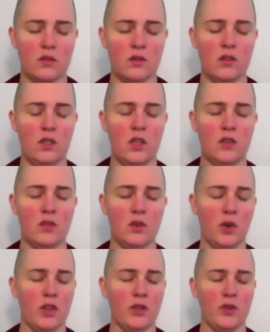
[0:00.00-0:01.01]
given
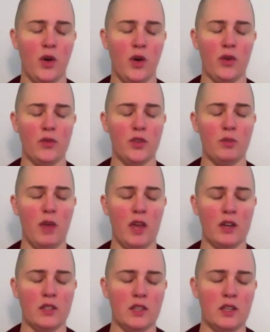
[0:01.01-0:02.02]
what you know of
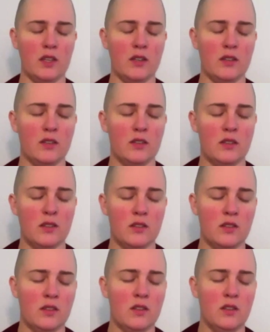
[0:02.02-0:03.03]
humanity
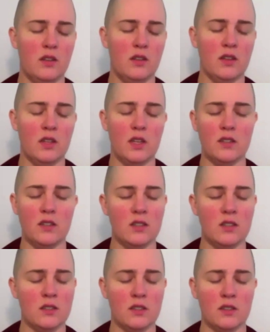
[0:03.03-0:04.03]
and the
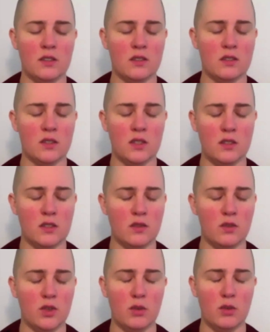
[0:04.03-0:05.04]
inconsistencies of
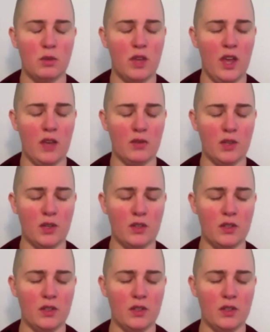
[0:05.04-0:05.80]
human behavior?